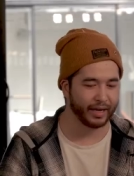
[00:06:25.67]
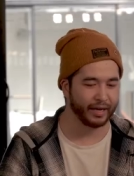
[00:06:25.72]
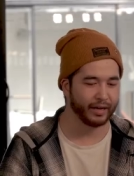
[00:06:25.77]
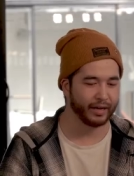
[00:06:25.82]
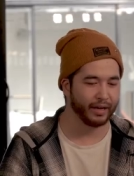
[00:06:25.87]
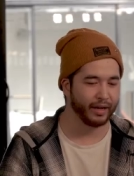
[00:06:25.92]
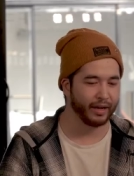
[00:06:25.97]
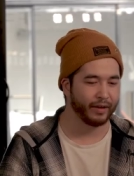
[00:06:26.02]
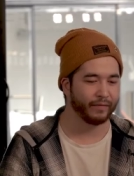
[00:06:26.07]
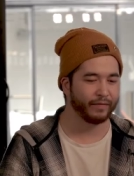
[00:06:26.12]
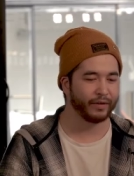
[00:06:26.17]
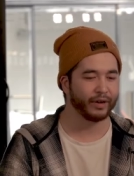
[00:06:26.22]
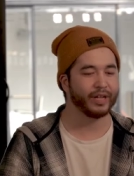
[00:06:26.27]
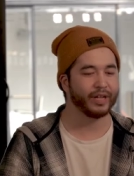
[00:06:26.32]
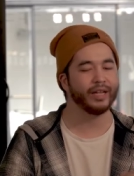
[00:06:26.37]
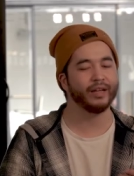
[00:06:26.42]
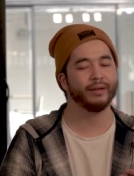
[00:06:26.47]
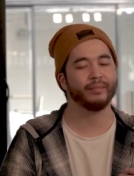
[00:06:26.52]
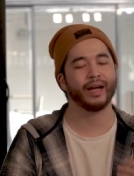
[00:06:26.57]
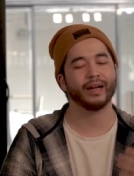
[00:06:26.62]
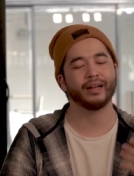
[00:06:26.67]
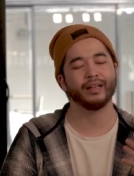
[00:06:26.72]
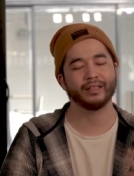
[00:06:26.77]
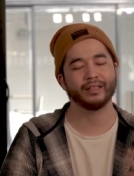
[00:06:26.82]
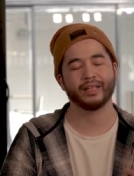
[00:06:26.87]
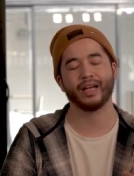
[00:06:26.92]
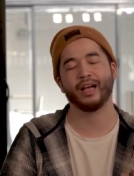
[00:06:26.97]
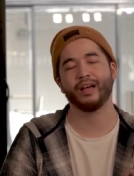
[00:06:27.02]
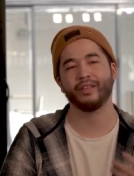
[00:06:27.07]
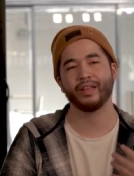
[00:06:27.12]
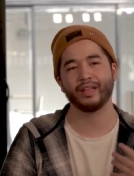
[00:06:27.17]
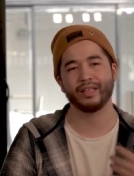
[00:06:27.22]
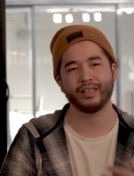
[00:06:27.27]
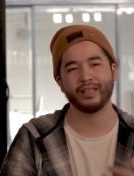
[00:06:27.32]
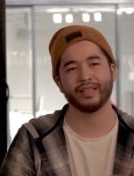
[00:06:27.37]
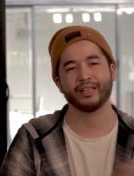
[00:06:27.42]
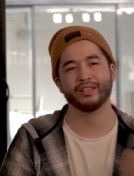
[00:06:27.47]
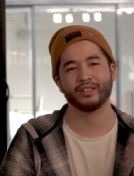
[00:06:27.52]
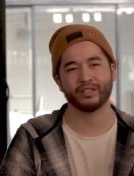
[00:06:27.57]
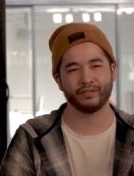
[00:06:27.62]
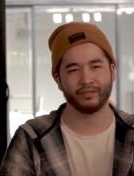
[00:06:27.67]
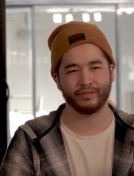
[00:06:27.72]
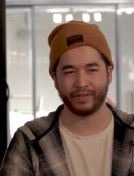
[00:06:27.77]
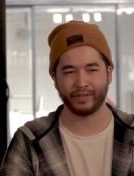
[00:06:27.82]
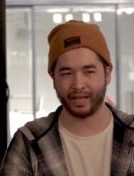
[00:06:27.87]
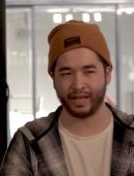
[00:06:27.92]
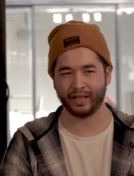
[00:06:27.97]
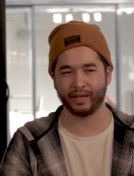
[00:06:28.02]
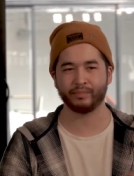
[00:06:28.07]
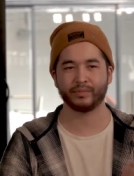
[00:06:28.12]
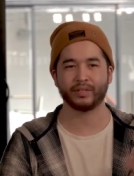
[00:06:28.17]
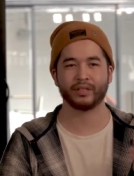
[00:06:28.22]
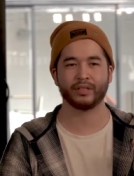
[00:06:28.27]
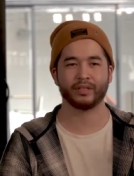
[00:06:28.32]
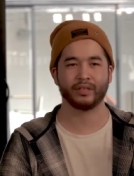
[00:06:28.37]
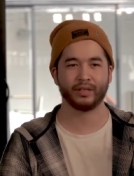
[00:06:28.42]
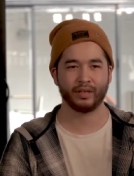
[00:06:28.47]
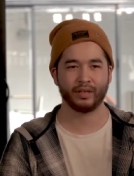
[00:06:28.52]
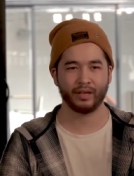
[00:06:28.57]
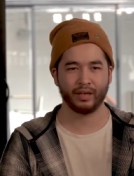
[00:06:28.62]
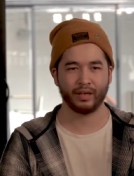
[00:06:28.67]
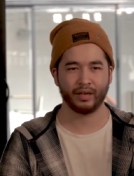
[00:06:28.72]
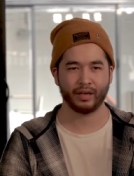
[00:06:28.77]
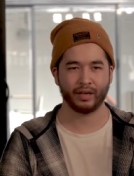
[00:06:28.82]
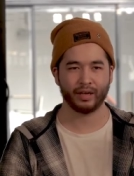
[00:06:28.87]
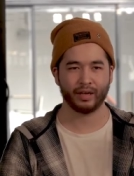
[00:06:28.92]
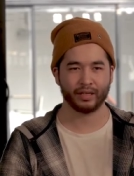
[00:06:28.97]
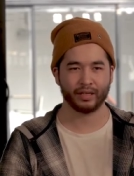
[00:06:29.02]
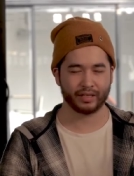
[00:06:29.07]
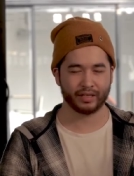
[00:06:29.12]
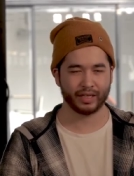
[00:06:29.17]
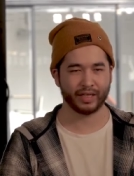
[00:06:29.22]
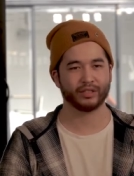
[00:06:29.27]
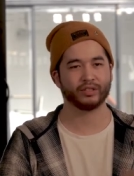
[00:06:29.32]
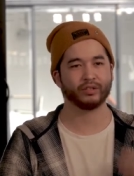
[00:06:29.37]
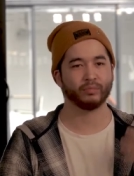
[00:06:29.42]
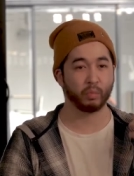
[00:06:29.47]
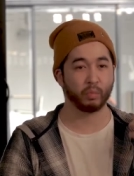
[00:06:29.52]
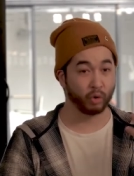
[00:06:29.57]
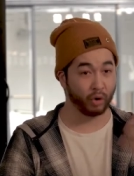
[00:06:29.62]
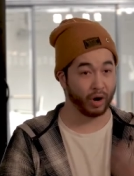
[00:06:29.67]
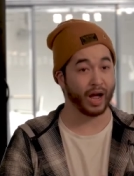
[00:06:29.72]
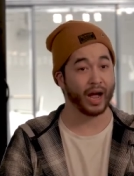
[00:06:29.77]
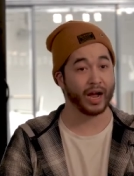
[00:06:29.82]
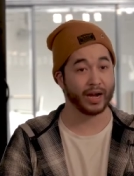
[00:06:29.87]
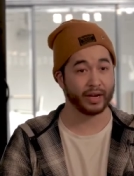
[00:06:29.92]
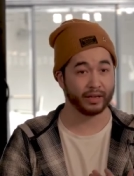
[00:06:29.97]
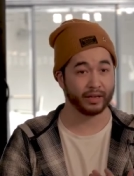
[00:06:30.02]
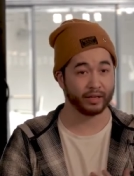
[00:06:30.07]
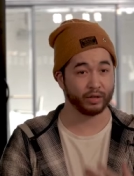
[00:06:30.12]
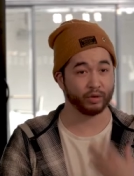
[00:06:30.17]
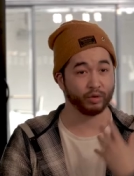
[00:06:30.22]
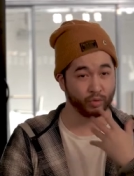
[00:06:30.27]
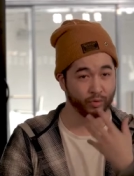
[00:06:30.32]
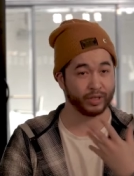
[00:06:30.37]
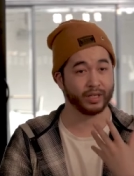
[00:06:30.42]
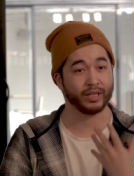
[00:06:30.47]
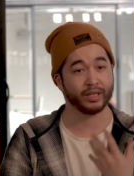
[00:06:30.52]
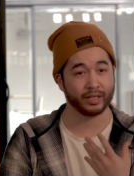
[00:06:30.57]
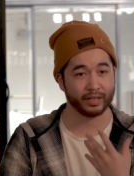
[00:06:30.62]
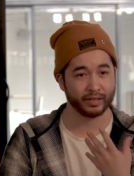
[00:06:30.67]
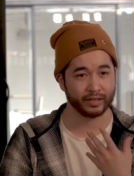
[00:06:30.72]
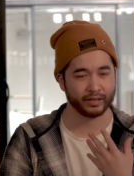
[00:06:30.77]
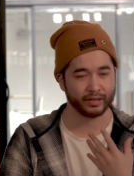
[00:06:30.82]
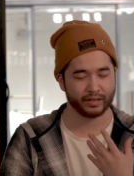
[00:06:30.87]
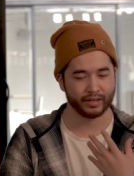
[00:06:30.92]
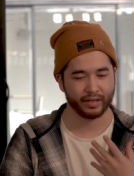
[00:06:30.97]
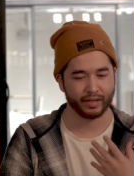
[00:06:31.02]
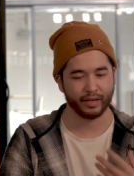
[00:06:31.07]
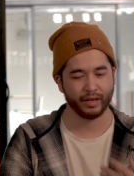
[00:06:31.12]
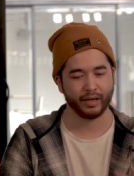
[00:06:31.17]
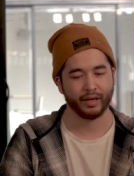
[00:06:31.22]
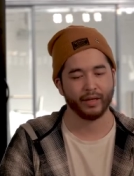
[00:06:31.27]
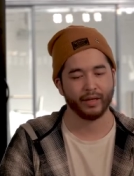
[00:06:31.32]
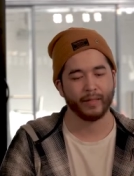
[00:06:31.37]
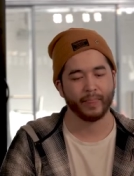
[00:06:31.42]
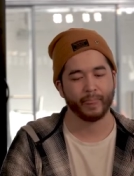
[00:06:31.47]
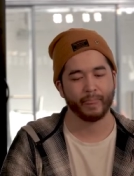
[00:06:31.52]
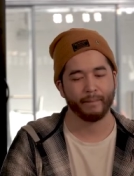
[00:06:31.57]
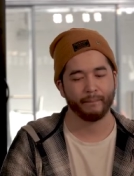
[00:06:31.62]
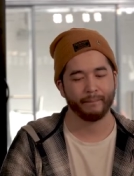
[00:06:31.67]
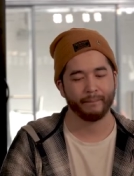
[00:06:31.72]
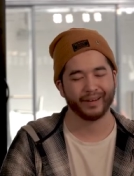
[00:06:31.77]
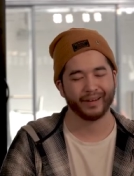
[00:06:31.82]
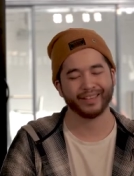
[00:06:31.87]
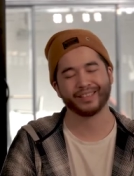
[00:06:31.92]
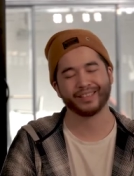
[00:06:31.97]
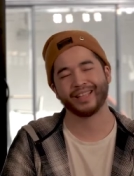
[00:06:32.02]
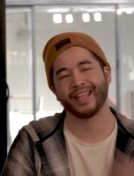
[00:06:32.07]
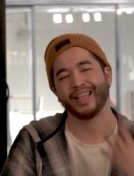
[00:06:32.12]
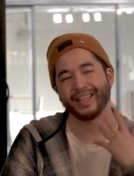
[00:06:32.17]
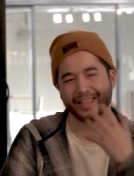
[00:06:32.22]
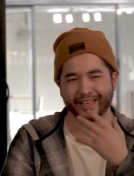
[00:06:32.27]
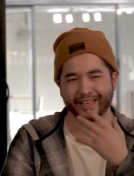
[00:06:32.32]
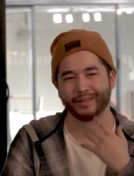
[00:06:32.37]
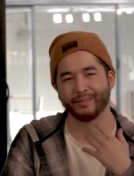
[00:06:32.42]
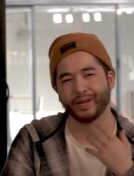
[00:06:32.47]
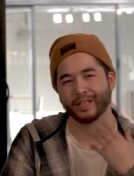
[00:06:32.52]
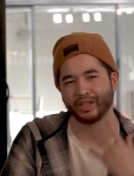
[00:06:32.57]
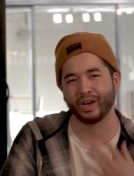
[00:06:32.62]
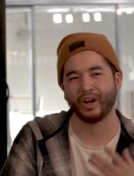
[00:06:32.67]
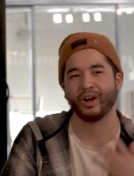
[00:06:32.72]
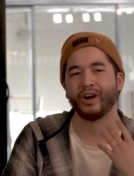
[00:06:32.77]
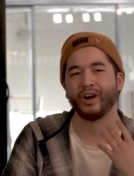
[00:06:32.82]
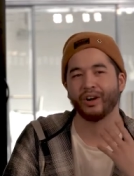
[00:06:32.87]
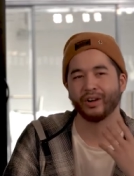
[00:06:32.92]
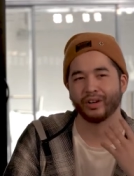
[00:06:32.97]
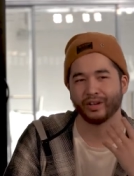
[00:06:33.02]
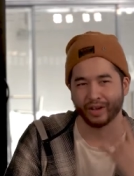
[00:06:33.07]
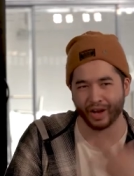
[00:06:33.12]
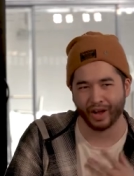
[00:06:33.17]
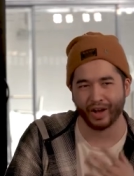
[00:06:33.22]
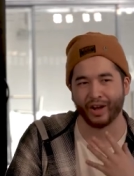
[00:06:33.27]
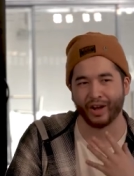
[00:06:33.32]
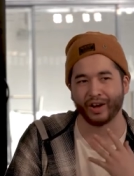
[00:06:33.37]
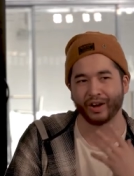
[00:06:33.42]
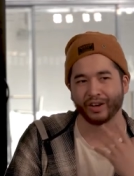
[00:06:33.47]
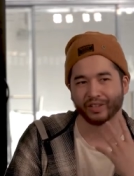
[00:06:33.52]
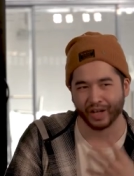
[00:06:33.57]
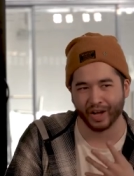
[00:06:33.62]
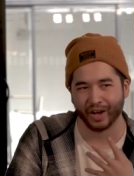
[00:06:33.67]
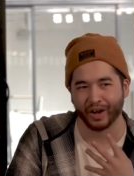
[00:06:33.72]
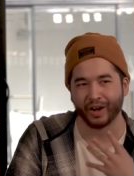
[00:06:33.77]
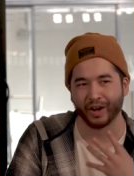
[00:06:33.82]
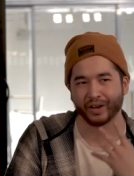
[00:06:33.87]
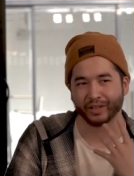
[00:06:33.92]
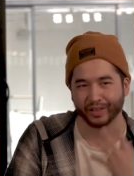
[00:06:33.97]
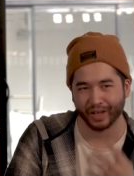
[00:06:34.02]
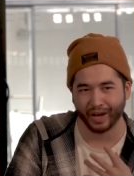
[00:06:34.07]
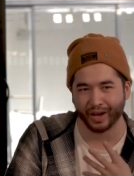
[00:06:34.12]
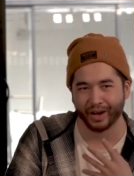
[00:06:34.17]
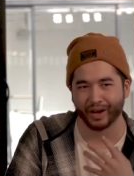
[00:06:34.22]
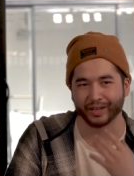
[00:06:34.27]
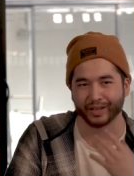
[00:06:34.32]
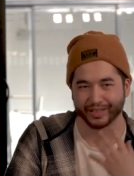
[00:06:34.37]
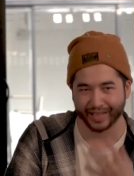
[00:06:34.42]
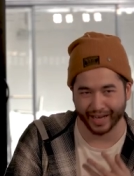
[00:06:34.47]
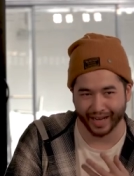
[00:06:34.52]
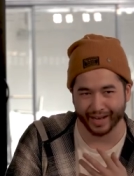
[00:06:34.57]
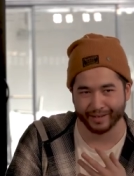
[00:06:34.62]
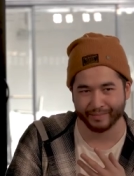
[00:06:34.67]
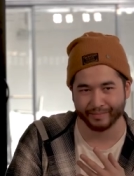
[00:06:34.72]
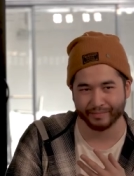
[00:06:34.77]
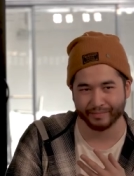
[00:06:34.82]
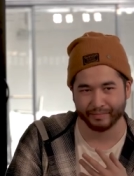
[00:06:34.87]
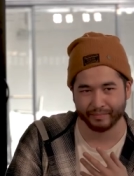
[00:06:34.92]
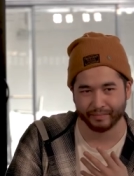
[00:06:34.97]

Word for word: But for him, I can tell that he has developed a sense of pride in who he is. But it's taken him a long, long, long, long time.